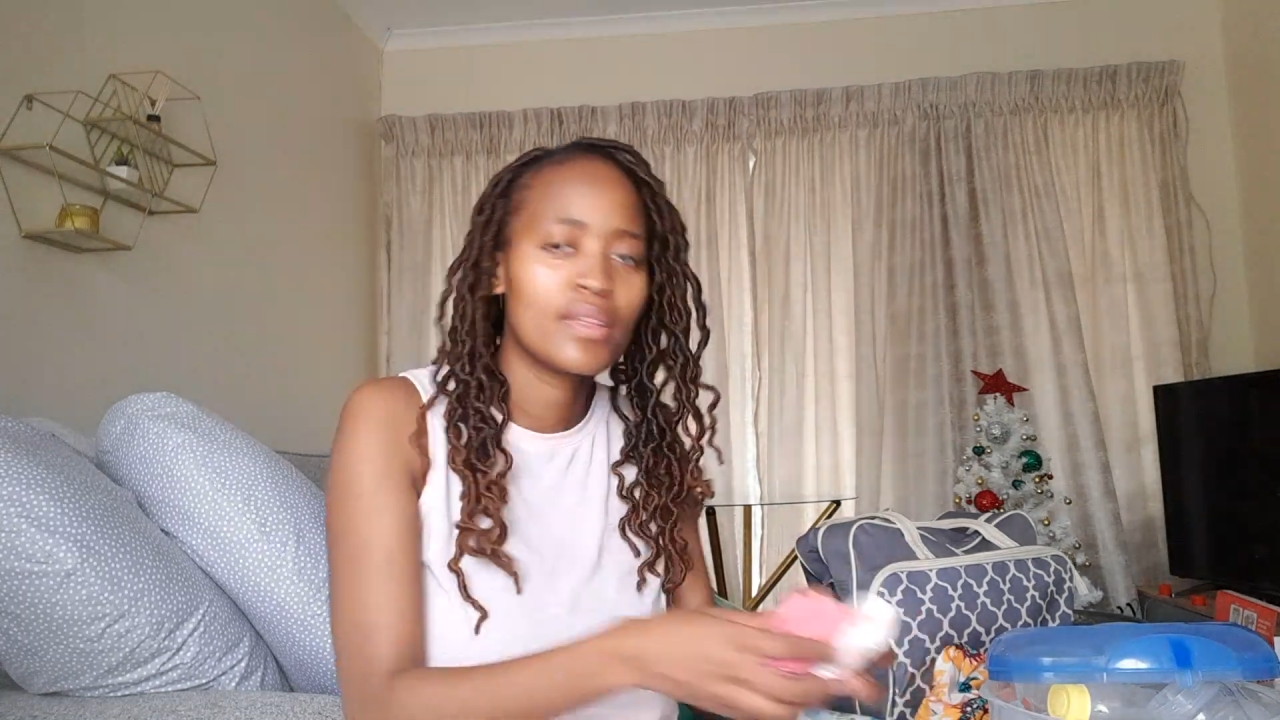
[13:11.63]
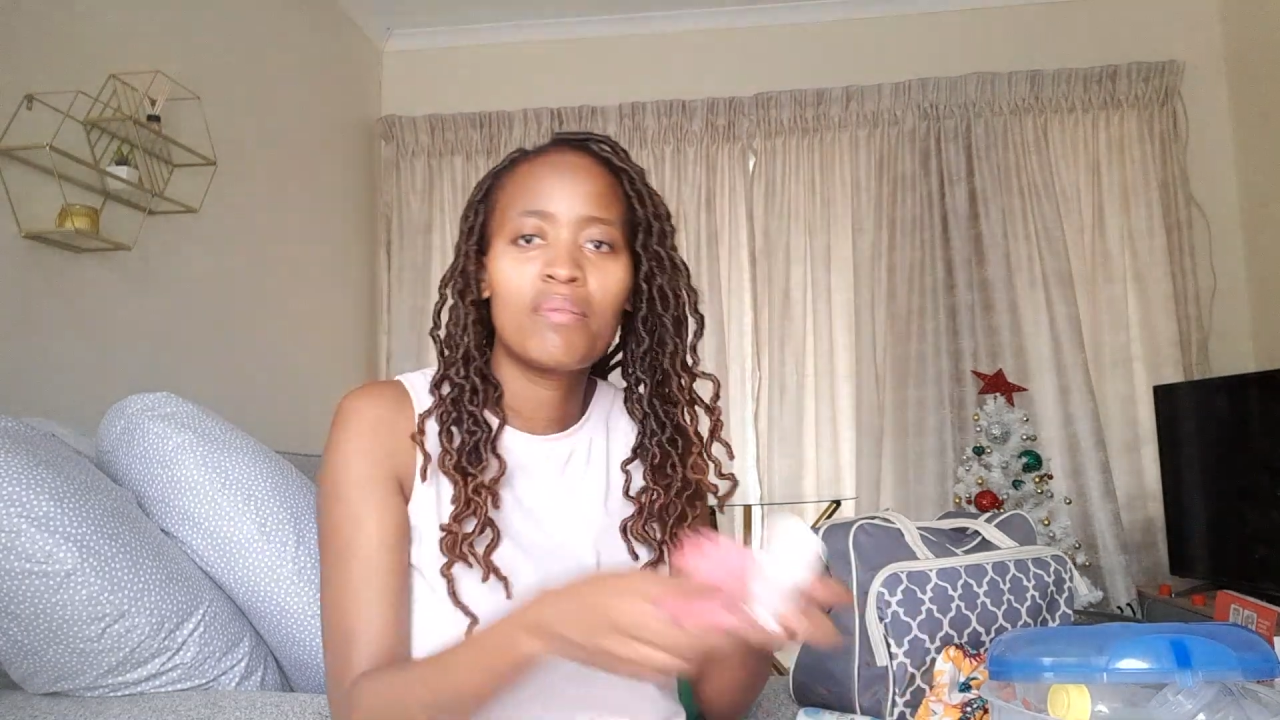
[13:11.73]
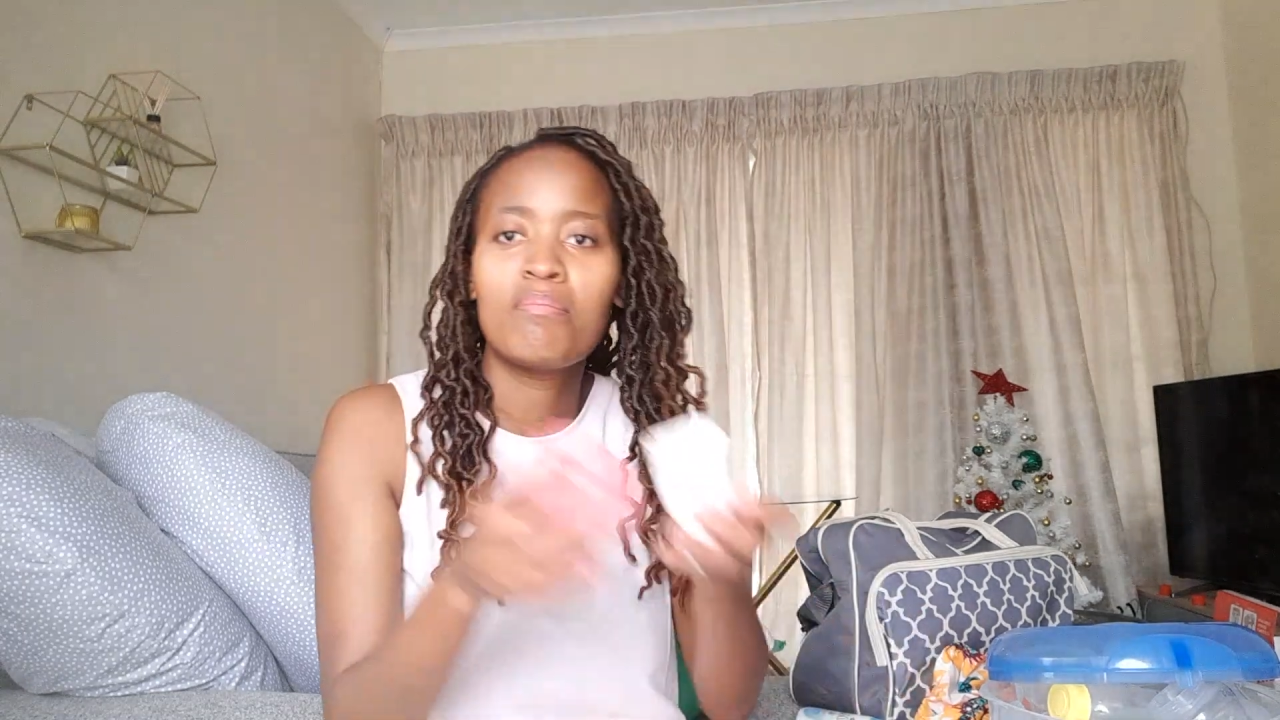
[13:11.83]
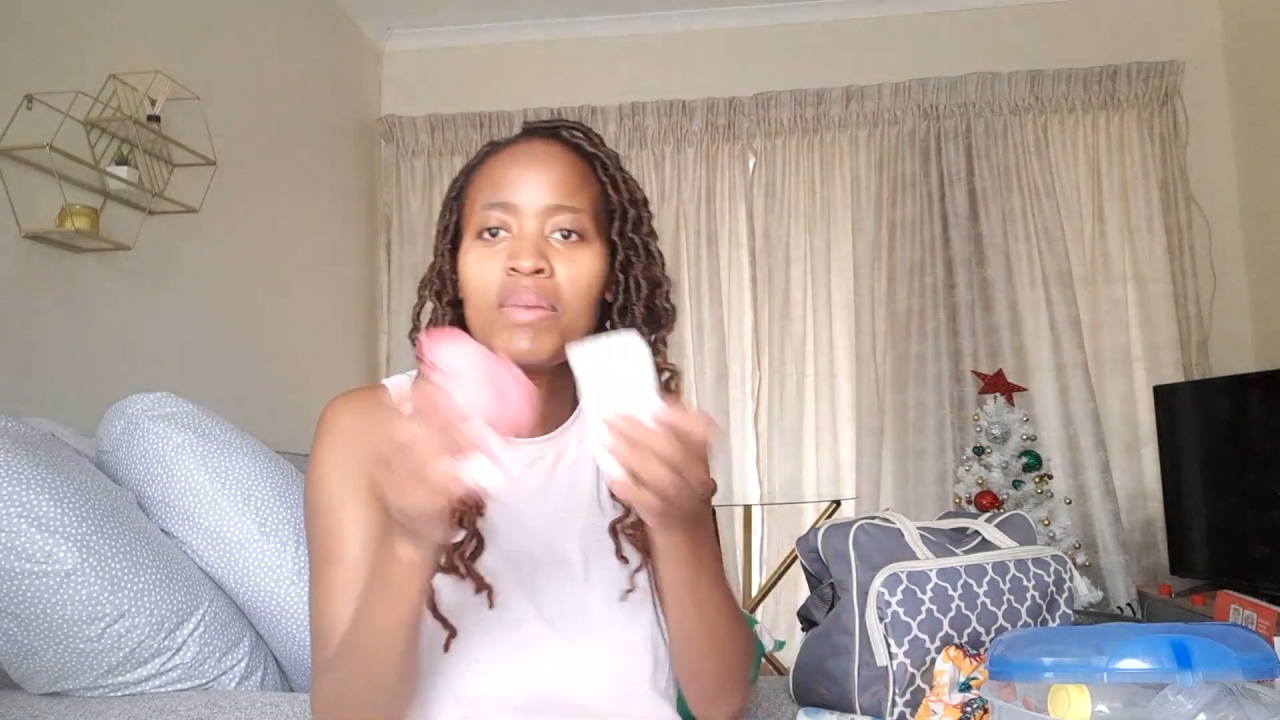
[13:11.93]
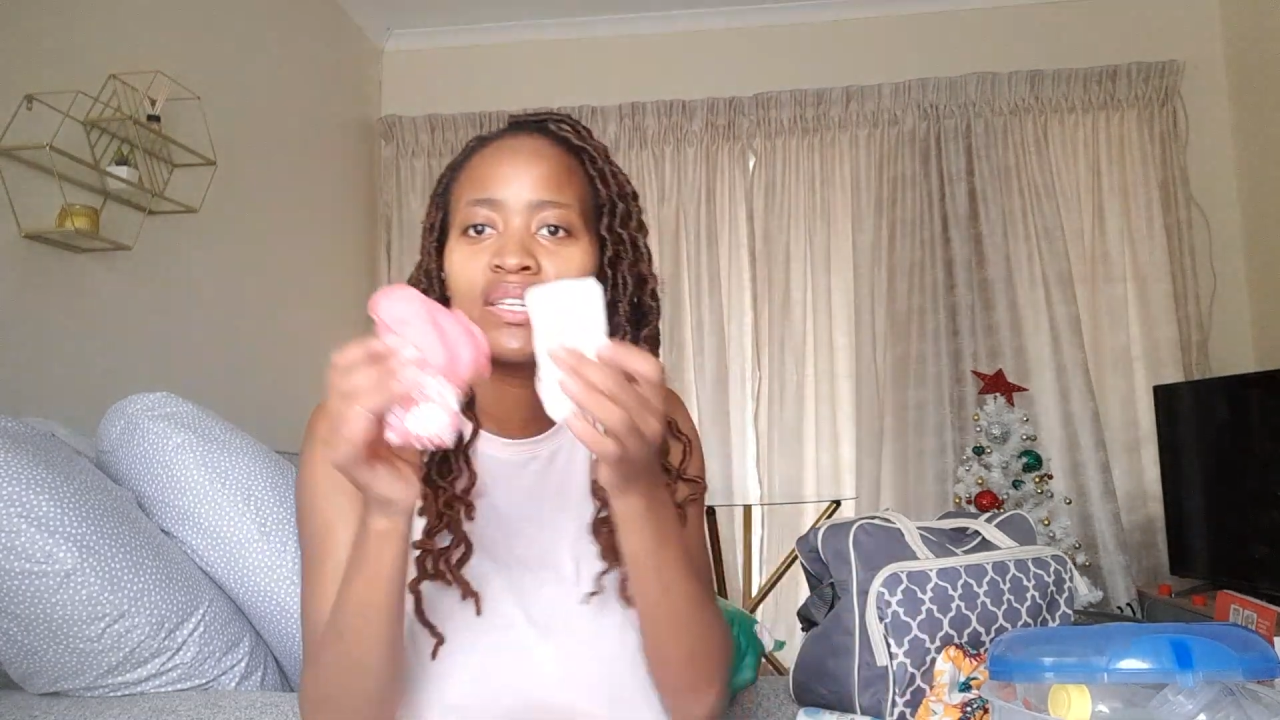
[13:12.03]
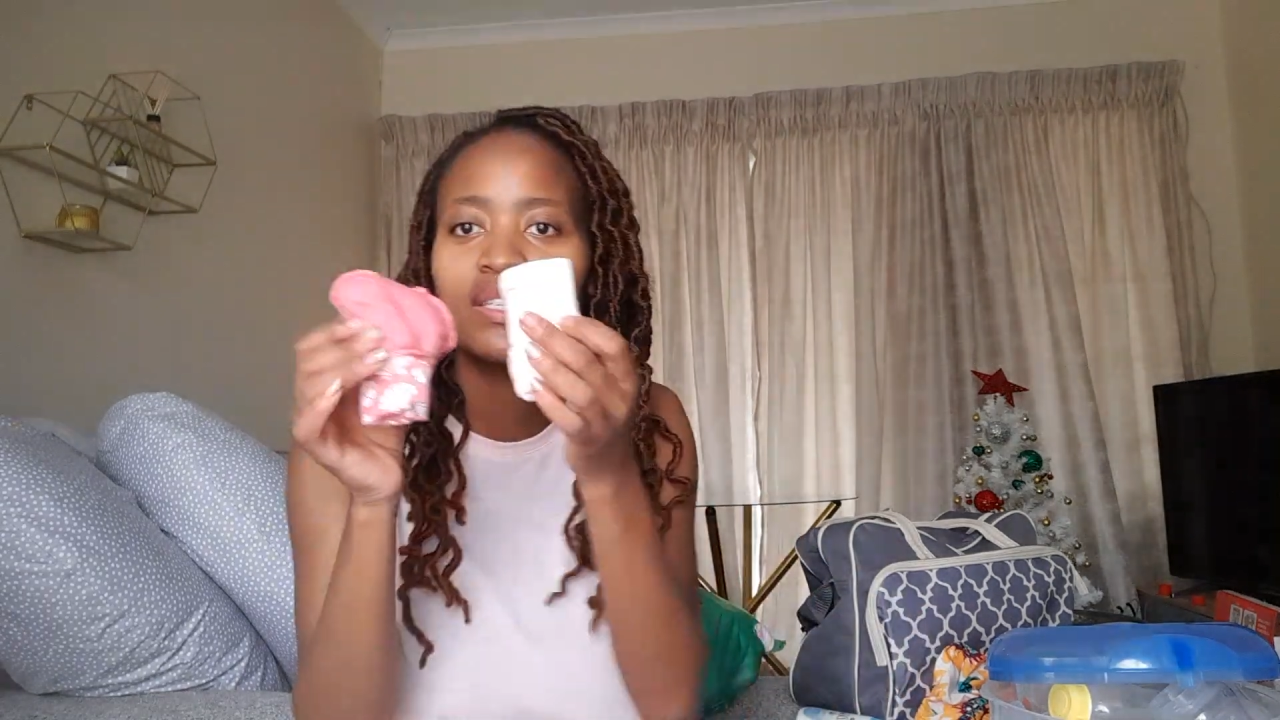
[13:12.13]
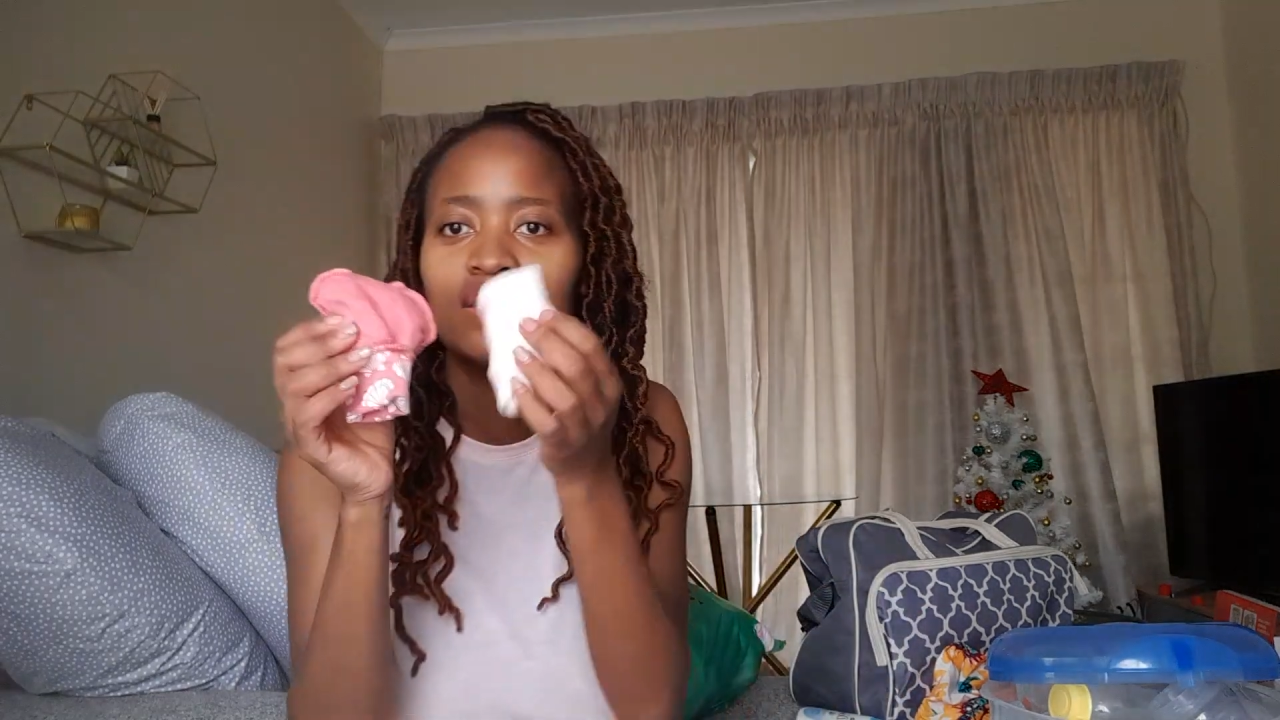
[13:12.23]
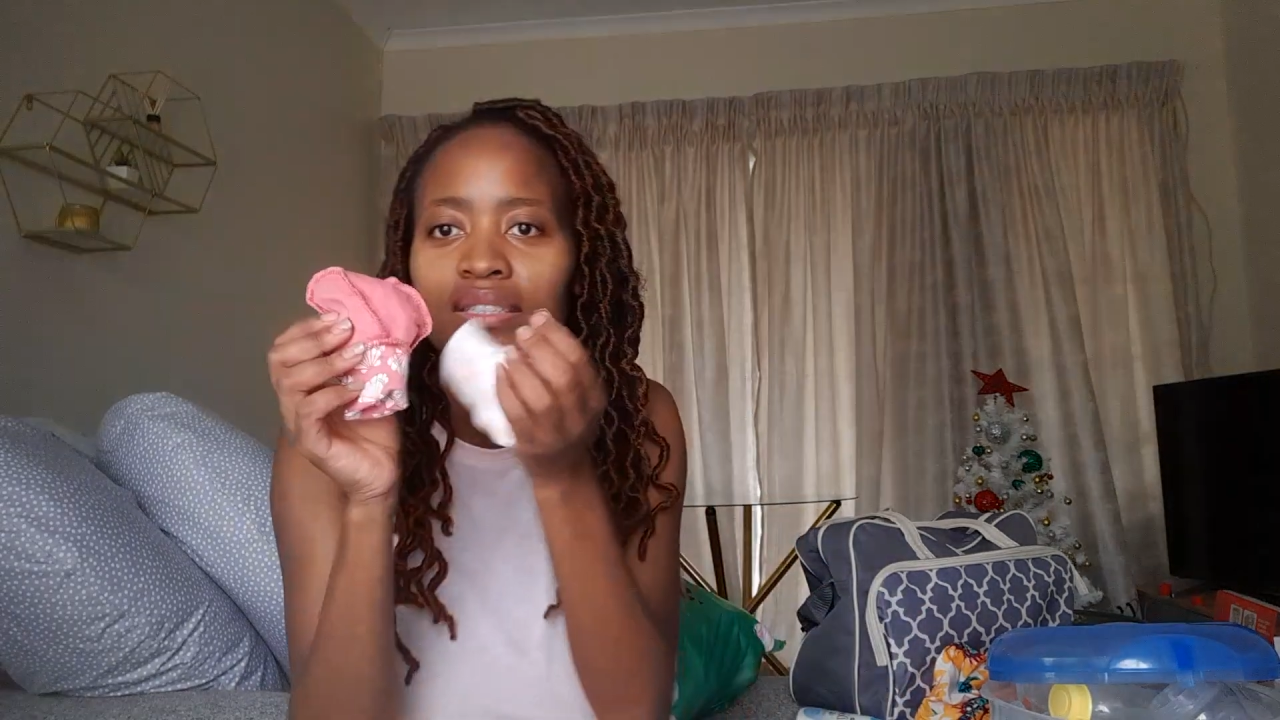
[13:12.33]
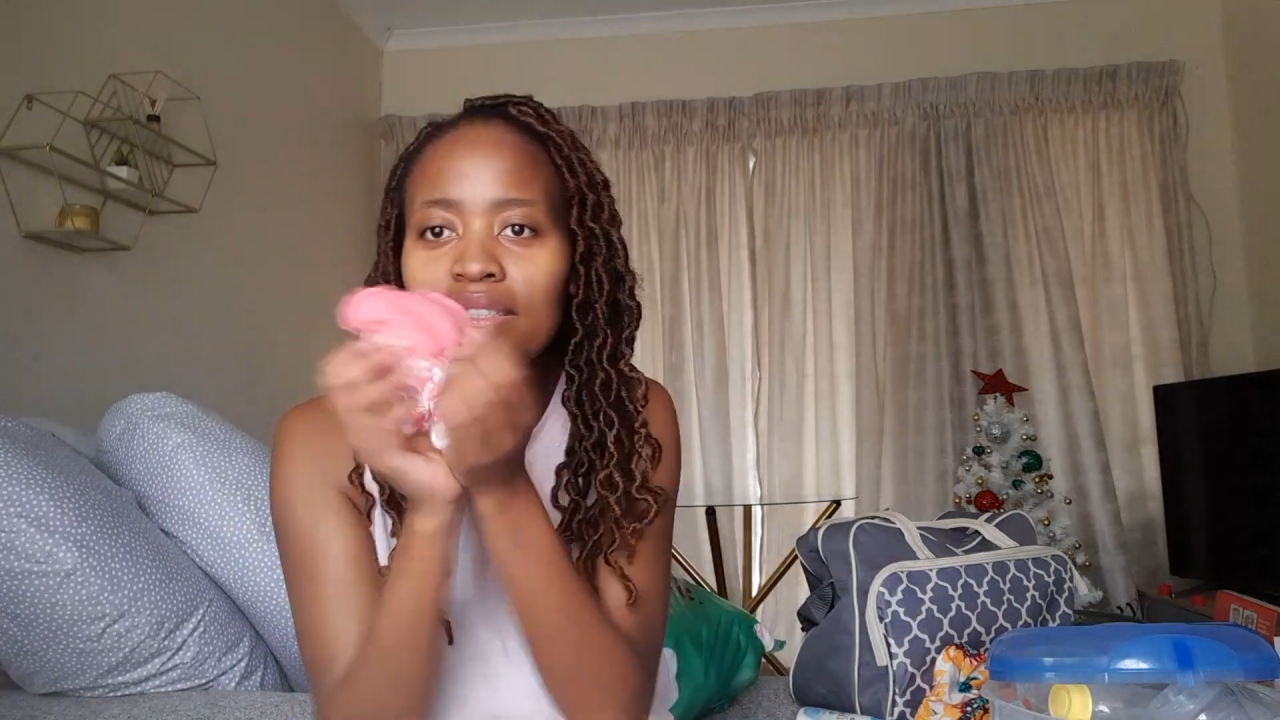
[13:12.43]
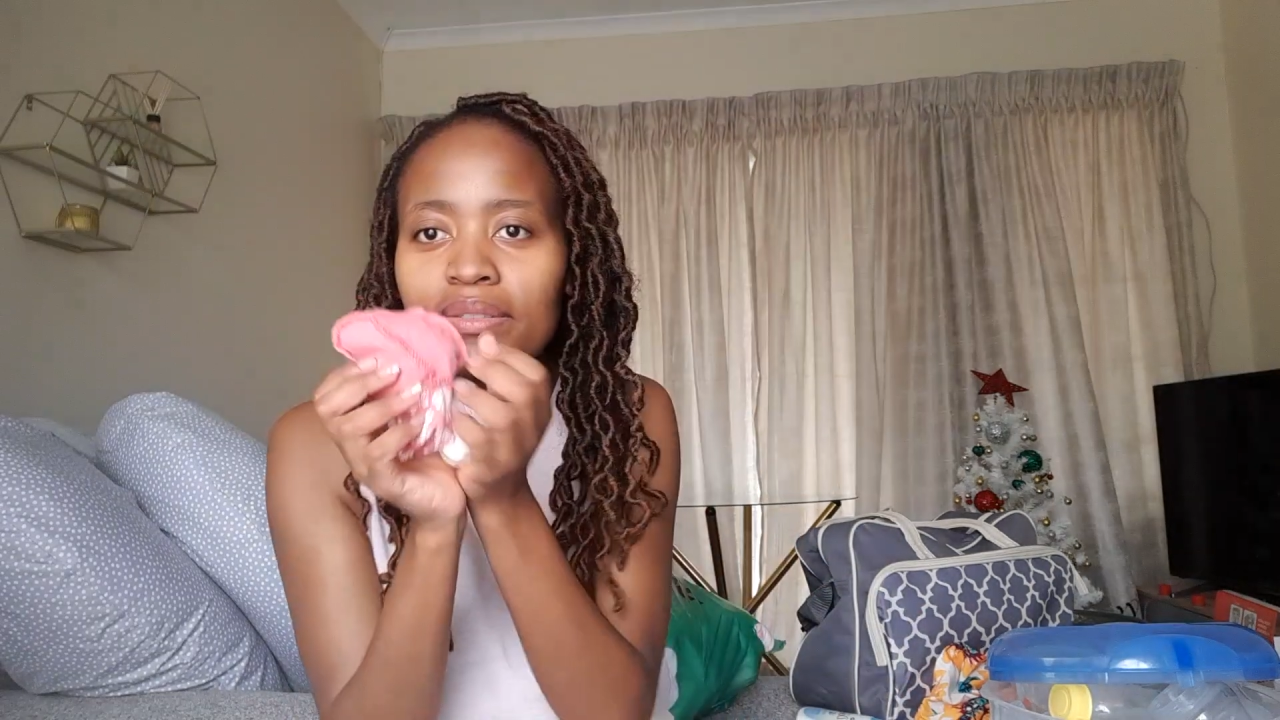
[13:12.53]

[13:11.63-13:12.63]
mittens.